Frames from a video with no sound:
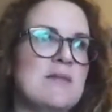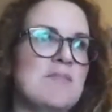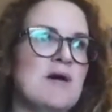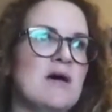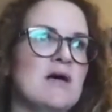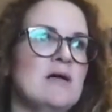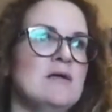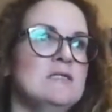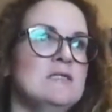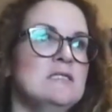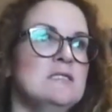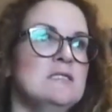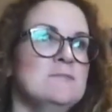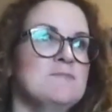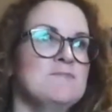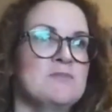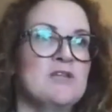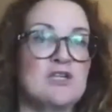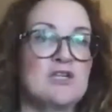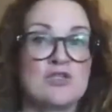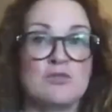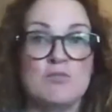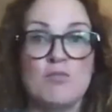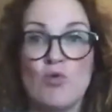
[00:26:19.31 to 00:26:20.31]
but
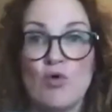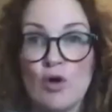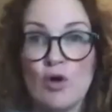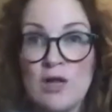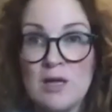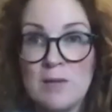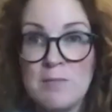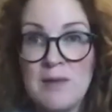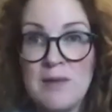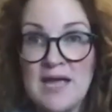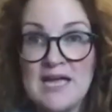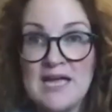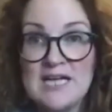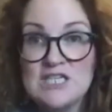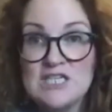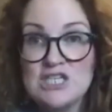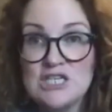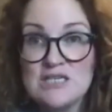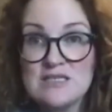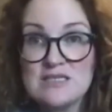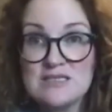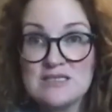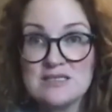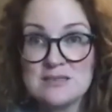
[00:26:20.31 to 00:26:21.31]
there's morning
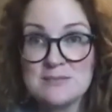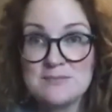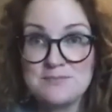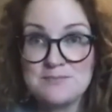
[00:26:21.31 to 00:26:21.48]
pages